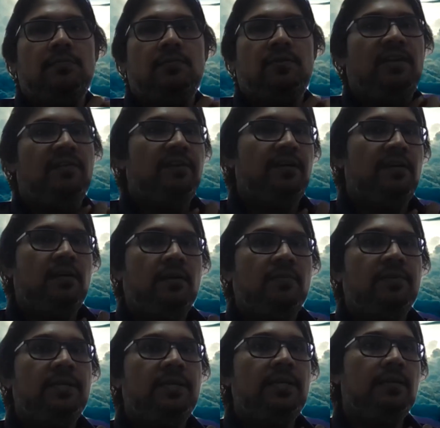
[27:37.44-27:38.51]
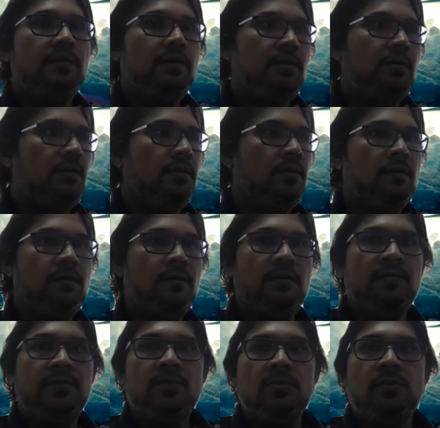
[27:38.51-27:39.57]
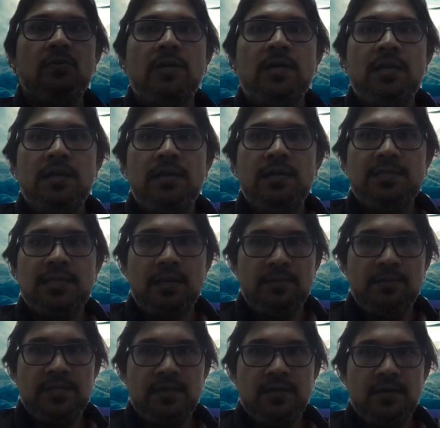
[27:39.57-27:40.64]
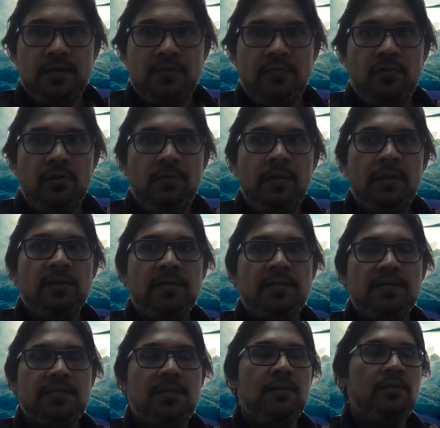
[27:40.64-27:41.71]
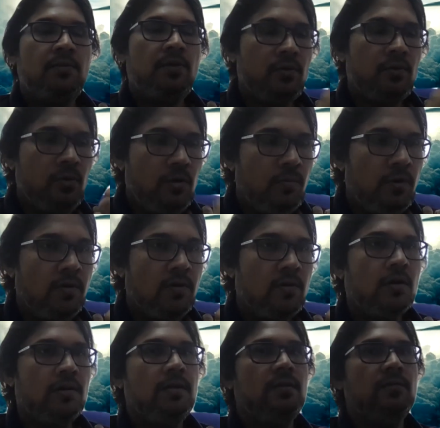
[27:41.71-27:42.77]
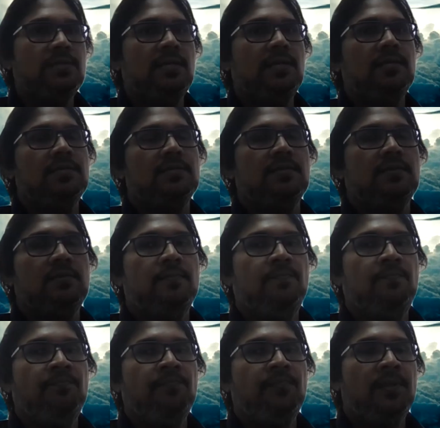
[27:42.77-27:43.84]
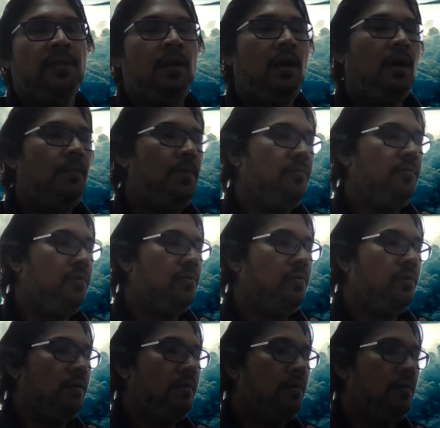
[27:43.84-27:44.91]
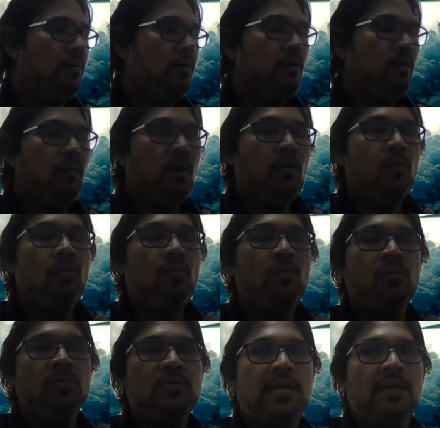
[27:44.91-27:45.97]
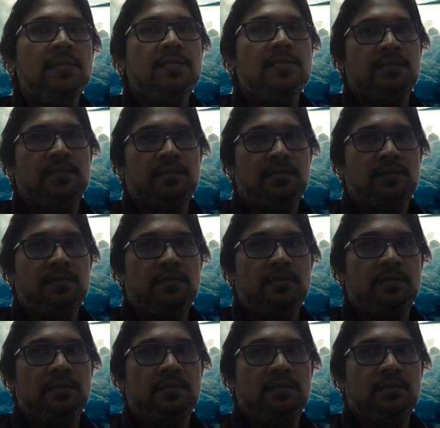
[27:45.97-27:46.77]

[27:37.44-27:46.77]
If you never heard of it, uh, even though you are learning cybersecurity, if you want to become a consultant, you have to know about cognitive science. How many of you know, know about root cause analysis?